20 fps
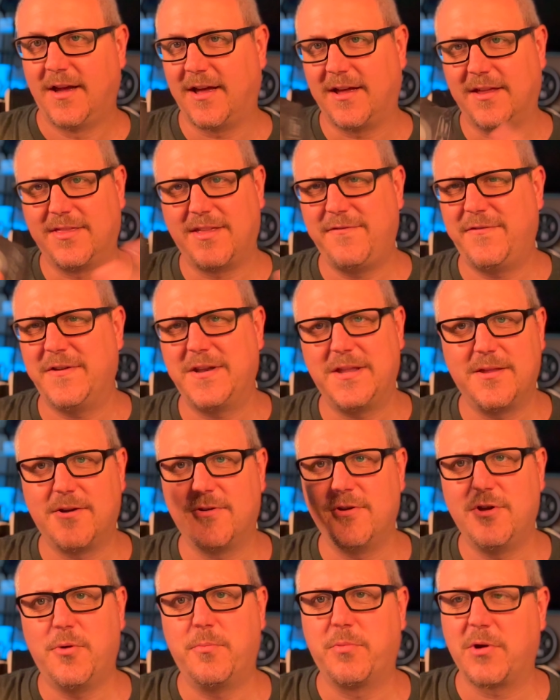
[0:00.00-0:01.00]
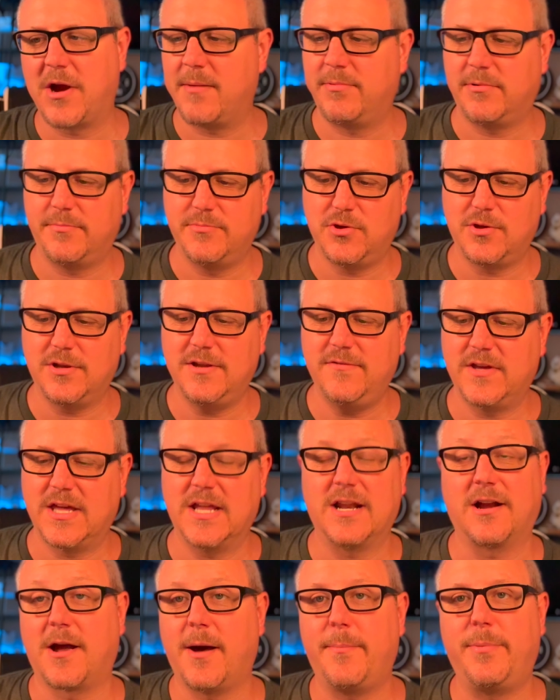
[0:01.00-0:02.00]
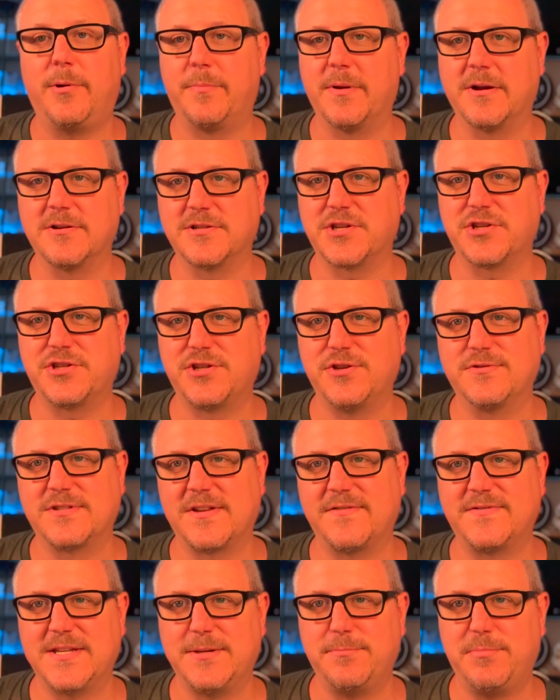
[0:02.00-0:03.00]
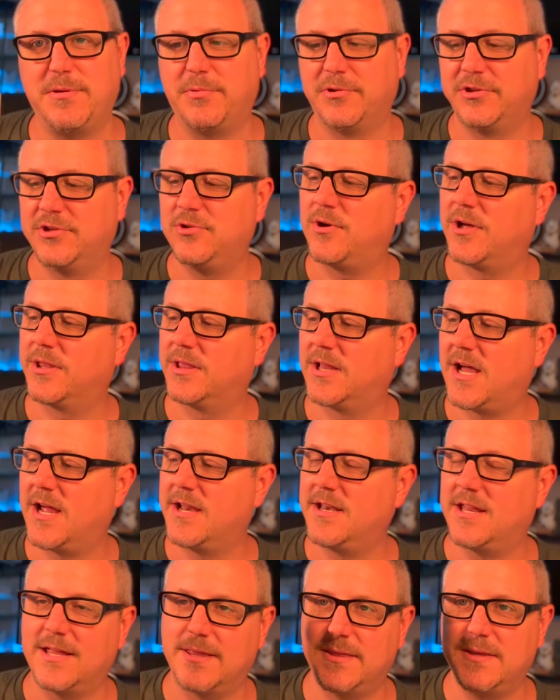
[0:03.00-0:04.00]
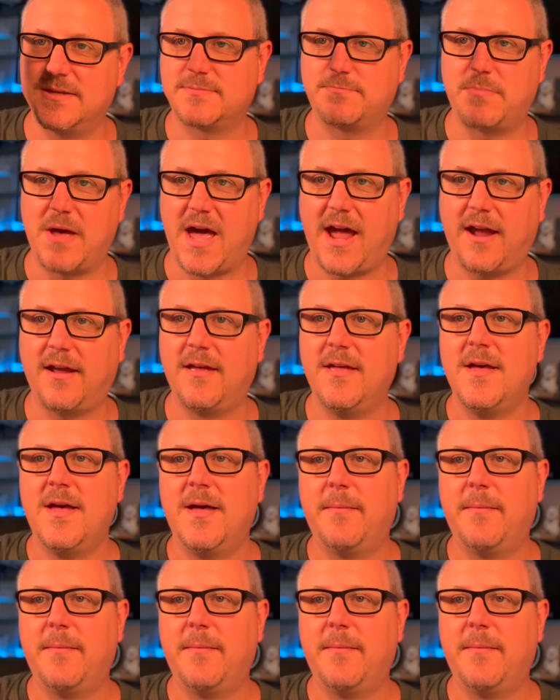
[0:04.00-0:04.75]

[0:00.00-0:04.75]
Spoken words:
They fit in there no problem. You can even get a couple pairs of shoes I've seen people do online in this bag.